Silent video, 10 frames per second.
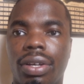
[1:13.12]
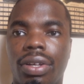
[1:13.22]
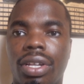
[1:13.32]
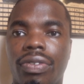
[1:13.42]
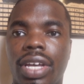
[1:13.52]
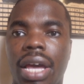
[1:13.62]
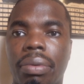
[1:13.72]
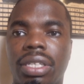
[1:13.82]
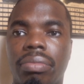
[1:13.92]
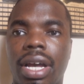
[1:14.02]
You know, if you're
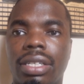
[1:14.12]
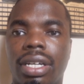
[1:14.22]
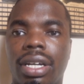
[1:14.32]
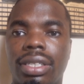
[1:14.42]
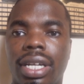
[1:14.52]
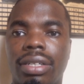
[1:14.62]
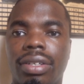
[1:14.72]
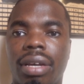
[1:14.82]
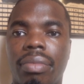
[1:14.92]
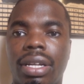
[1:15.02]
able to manage $100,
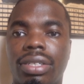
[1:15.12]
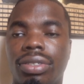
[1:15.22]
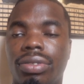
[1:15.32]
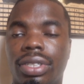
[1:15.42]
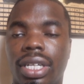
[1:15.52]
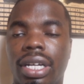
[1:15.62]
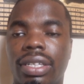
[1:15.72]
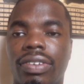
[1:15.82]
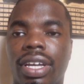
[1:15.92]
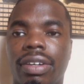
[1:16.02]
you can manage $200.
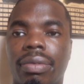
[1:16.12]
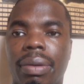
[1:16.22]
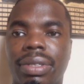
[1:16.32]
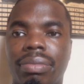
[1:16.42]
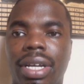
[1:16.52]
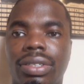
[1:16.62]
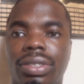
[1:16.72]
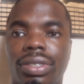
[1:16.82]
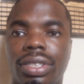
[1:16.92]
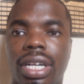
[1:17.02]
If you're able to
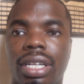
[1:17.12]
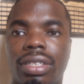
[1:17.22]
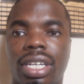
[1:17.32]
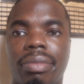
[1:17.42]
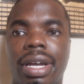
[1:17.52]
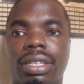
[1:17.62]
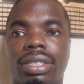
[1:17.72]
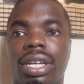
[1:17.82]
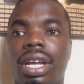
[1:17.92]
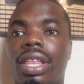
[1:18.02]
manage $200, you can manage
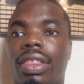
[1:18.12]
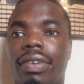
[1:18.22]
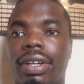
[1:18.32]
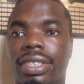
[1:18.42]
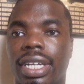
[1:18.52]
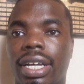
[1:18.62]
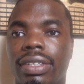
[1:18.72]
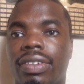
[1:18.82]
$300.